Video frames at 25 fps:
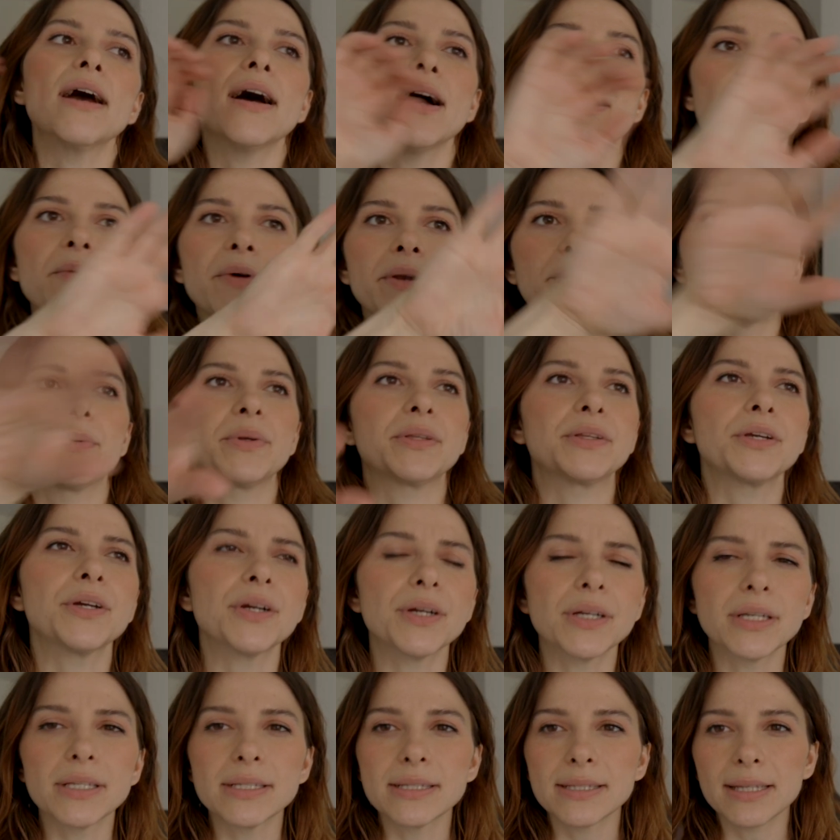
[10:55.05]
I want to put
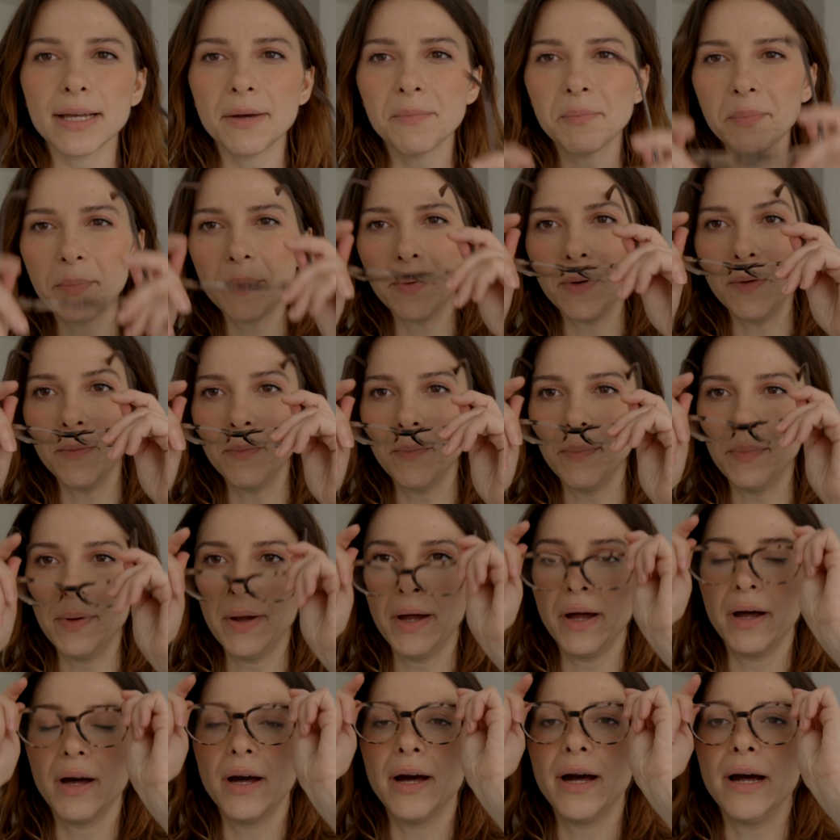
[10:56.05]
curtains up,
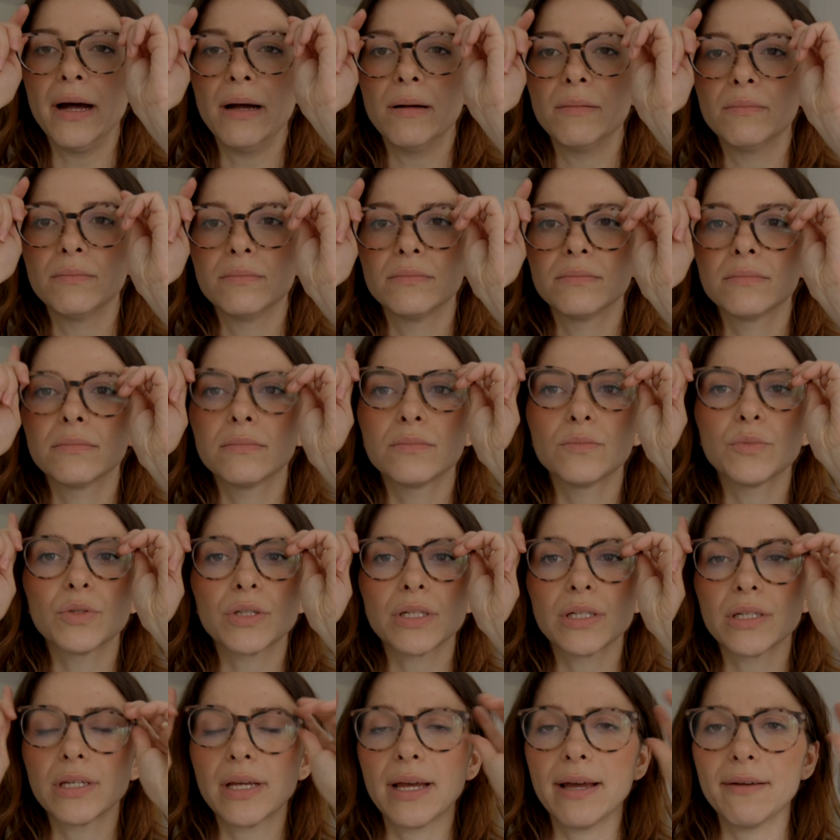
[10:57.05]
but we're
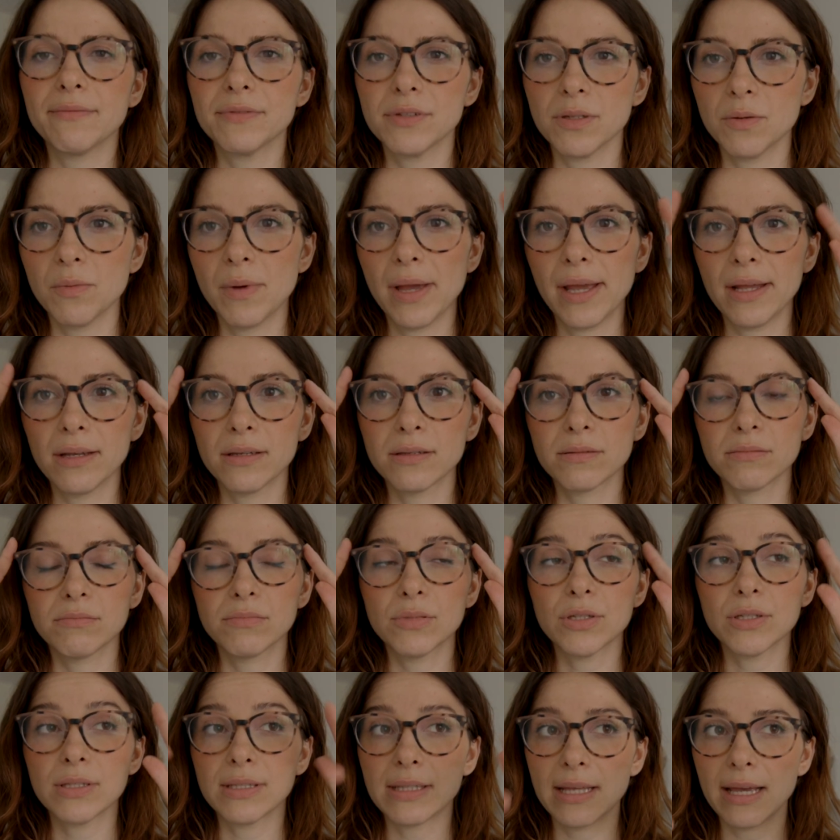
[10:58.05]
gonna have to wait
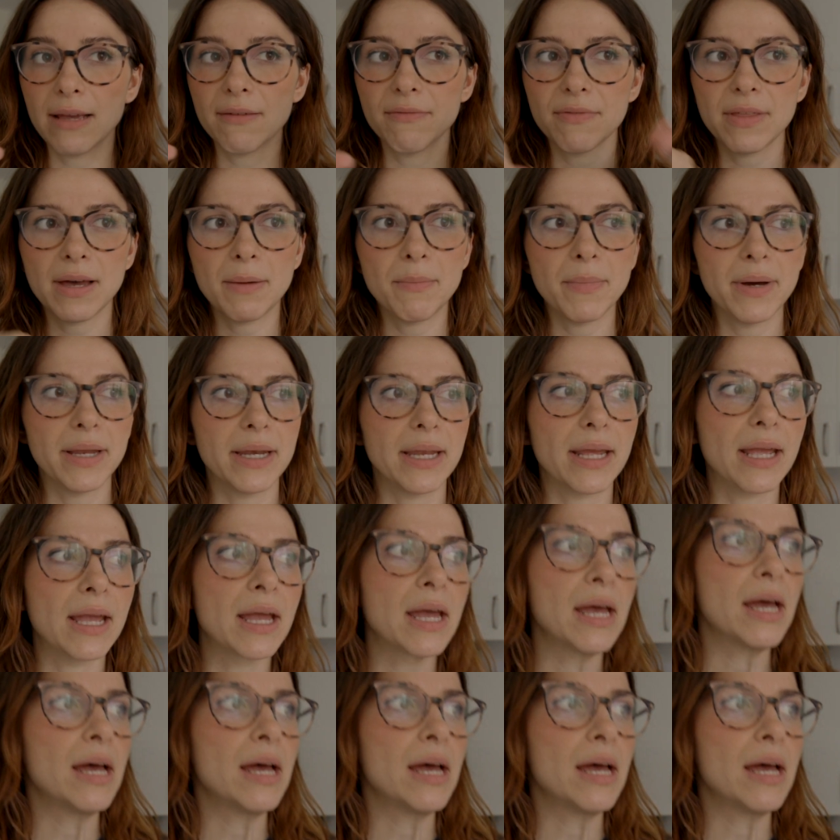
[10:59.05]
to save that money.